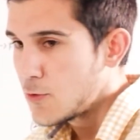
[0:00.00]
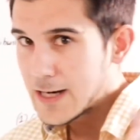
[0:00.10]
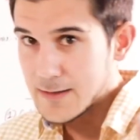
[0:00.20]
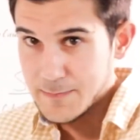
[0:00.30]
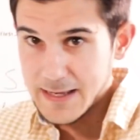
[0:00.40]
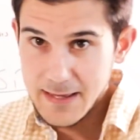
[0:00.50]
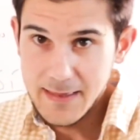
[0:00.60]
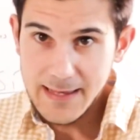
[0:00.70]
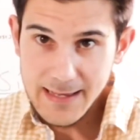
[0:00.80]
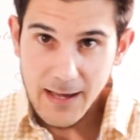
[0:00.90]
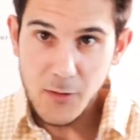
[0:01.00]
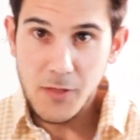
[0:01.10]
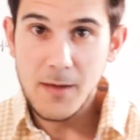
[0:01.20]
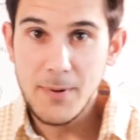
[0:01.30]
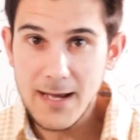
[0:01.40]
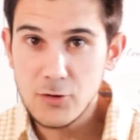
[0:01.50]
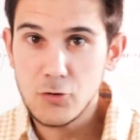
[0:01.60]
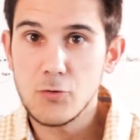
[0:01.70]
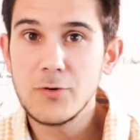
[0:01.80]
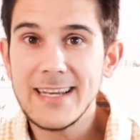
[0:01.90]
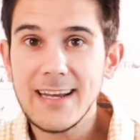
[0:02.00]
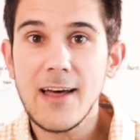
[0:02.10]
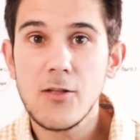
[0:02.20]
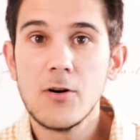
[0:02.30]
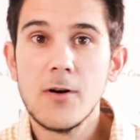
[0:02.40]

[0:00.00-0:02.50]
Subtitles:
a kind of duck liver, a liver full of